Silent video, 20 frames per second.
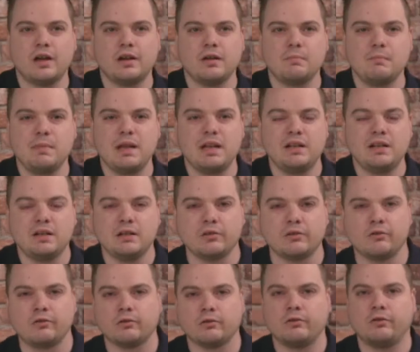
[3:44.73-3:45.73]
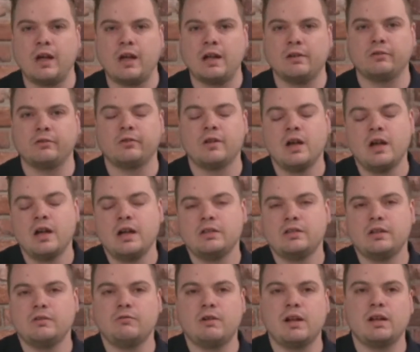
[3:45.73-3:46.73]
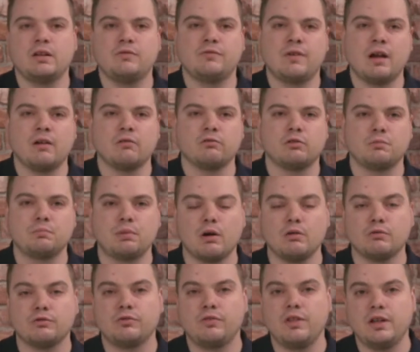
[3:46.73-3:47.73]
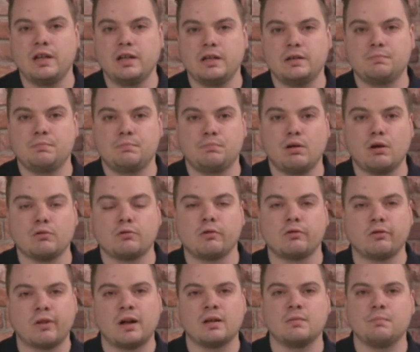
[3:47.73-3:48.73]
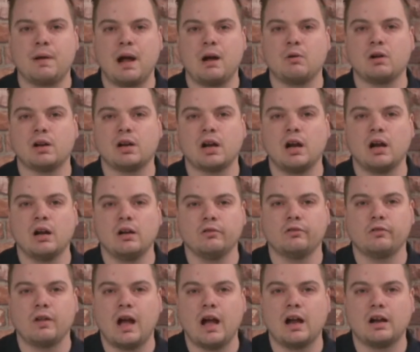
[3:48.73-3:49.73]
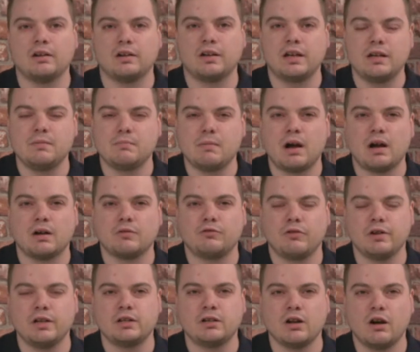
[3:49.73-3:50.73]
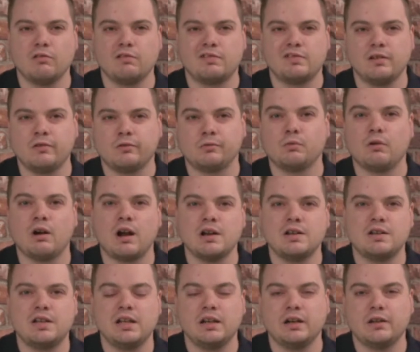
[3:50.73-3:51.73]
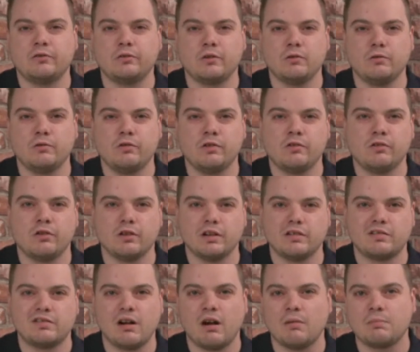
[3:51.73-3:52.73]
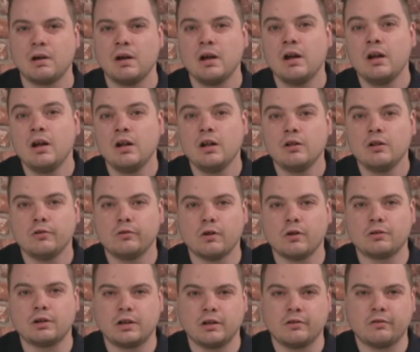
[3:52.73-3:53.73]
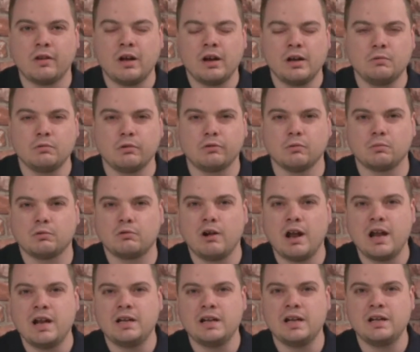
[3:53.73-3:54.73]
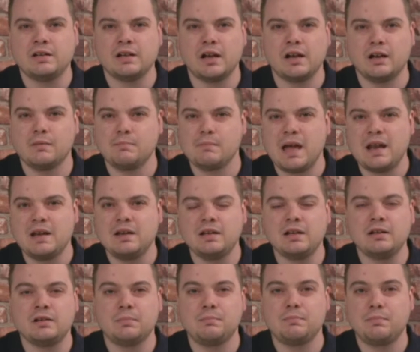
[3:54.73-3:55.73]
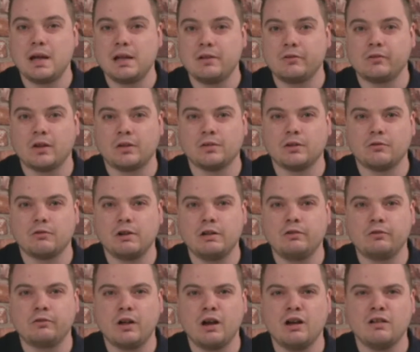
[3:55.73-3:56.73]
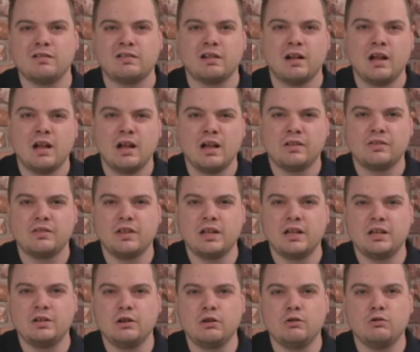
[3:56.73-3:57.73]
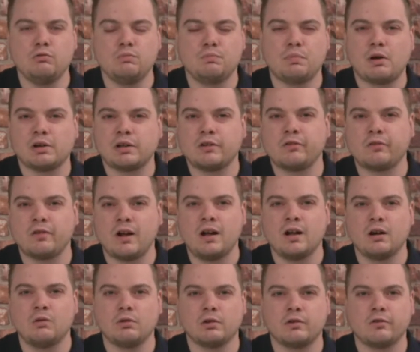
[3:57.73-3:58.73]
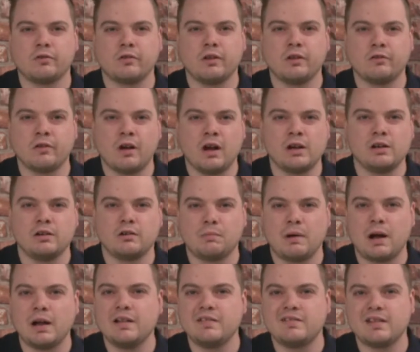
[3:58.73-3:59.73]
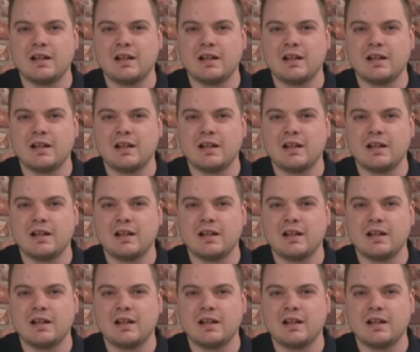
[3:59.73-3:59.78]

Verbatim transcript: an immediate success. They really found both the prototype power cars and the Mark III coaches were ideally suited to the job. So the design was upgraded and amended based on the research the new body style was designed by a